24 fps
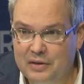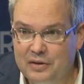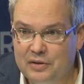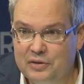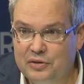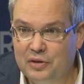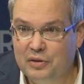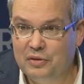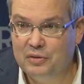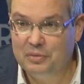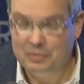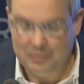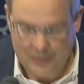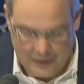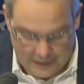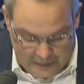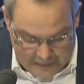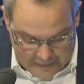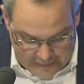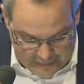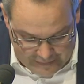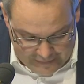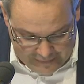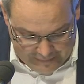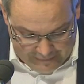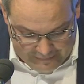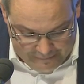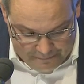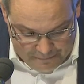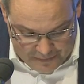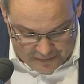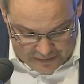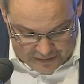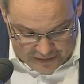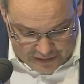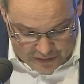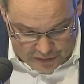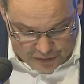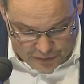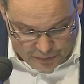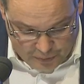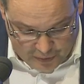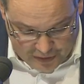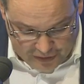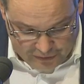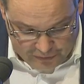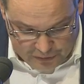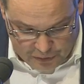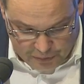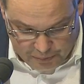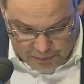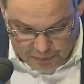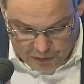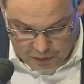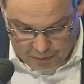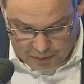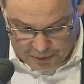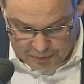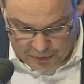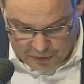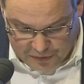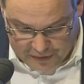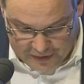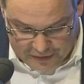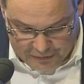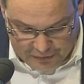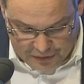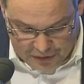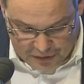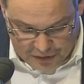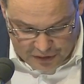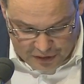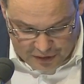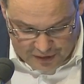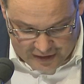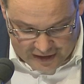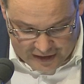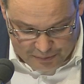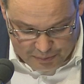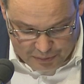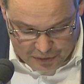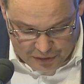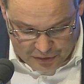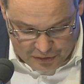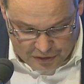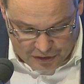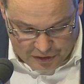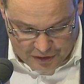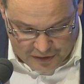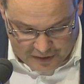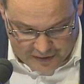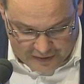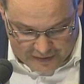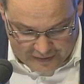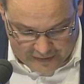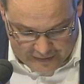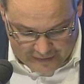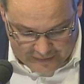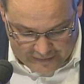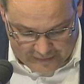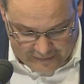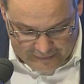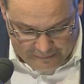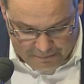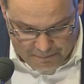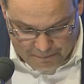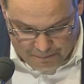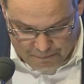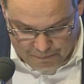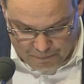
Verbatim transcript: So uh, that is one of the problems with the statements uh,